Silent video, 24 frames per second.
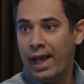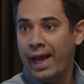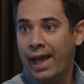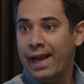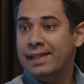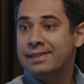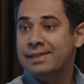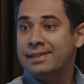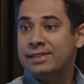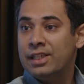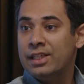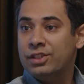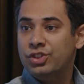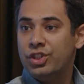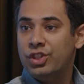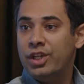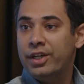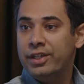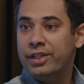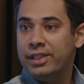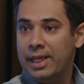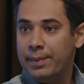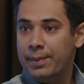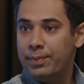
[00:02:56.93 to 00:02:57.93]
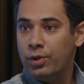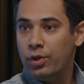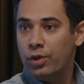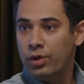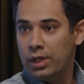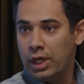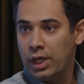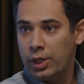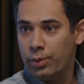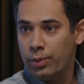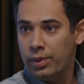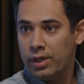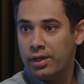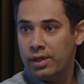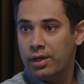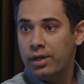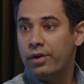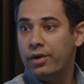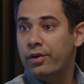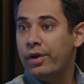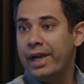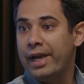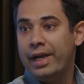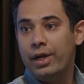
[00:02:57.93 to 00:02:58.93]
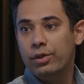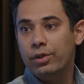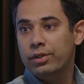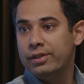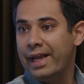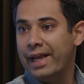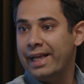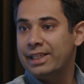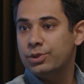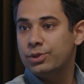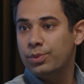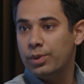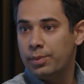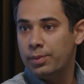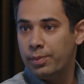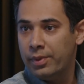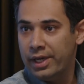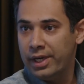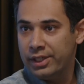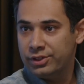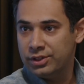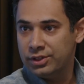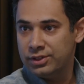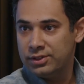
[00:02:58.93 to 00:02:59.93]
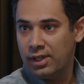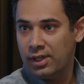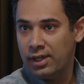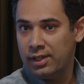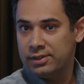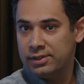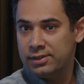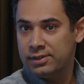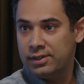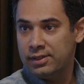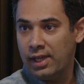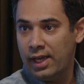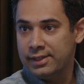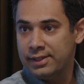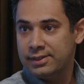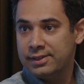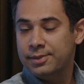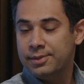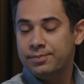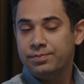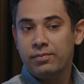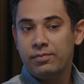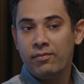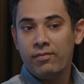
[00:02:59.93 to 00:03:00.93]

and it's essentially a deep neural network trained on the next word prediction task.